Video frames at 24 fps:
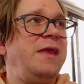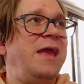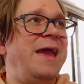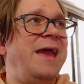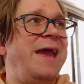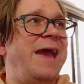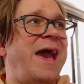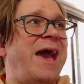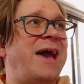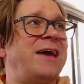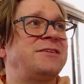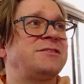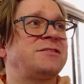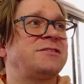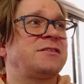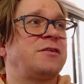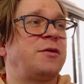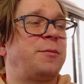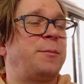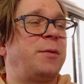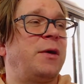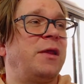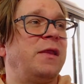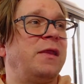
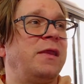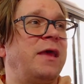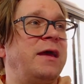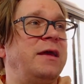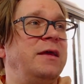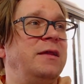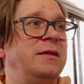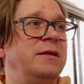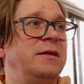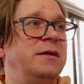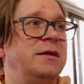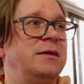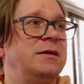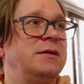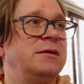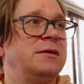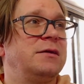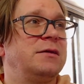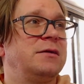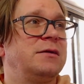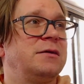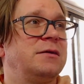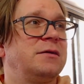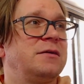Asked politely.
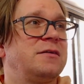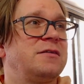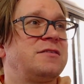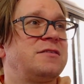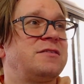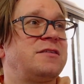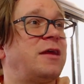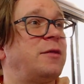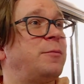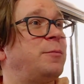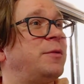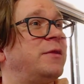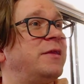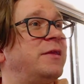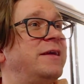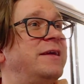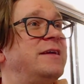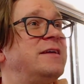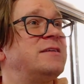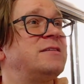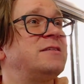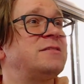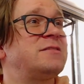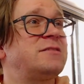Said
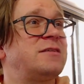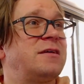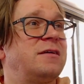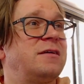please.